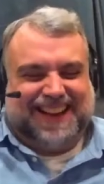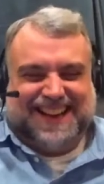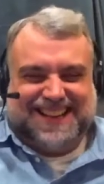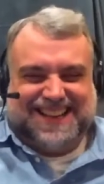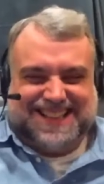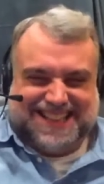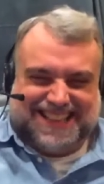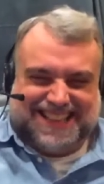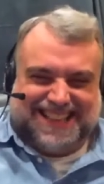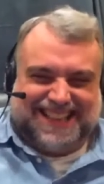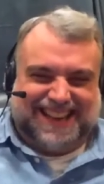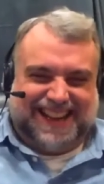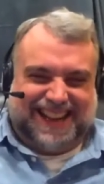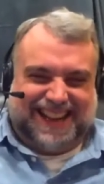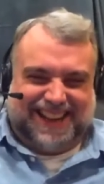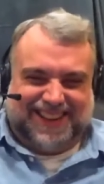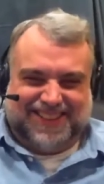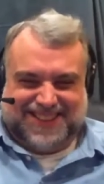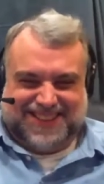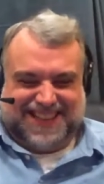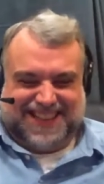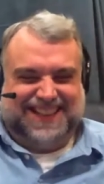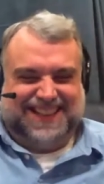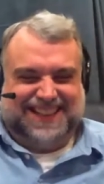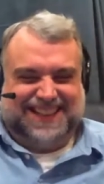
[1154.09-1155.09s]
I did. I
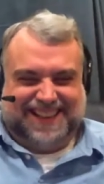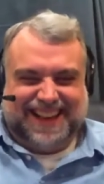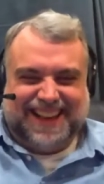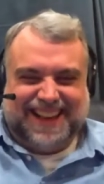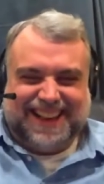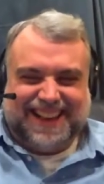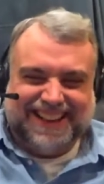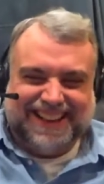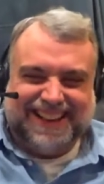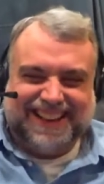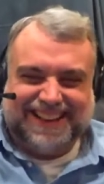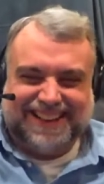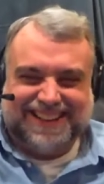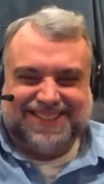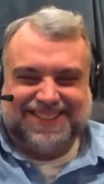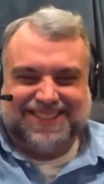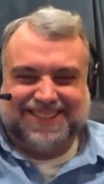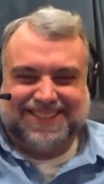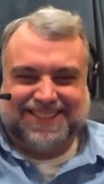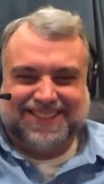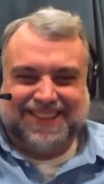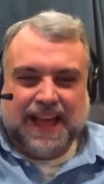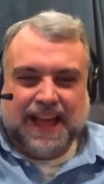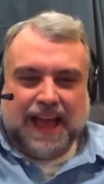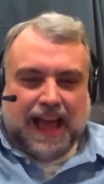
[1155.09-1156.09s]
was like, yeah,
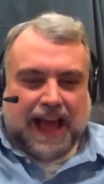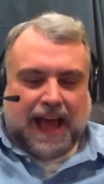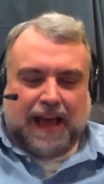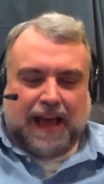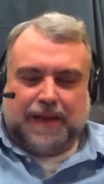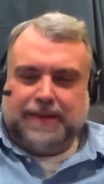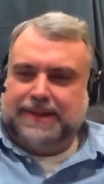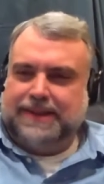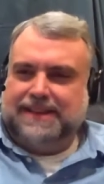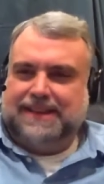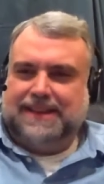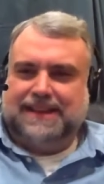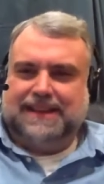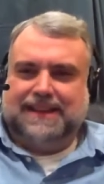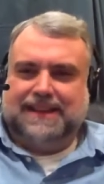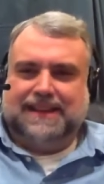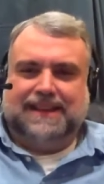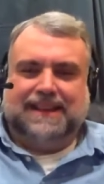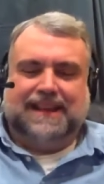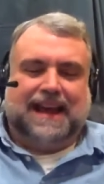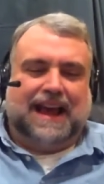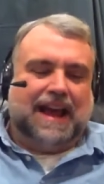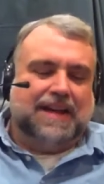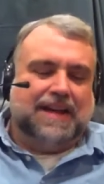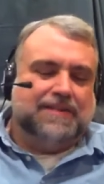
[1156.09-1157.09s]
cool. I mean,
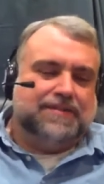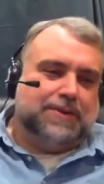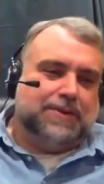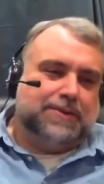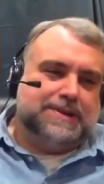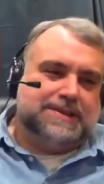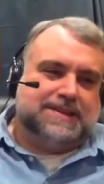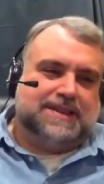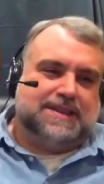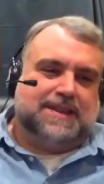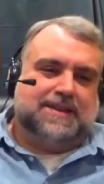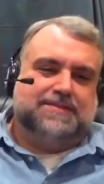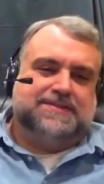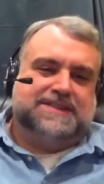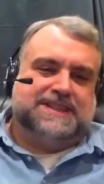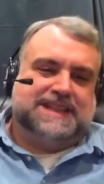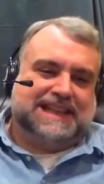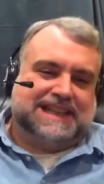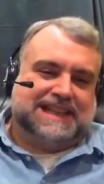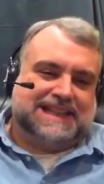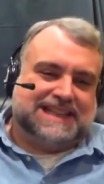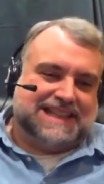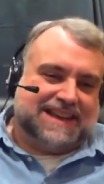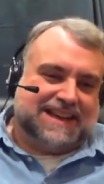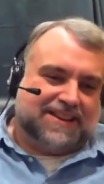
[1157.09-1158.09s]
I've always loved
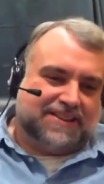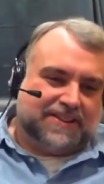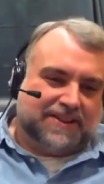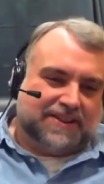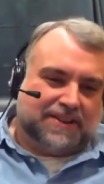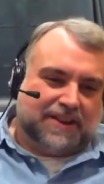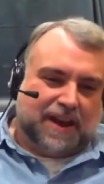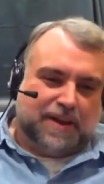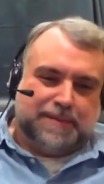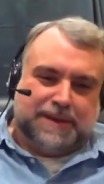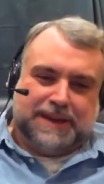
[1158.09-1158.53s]
Dick Dale, though. I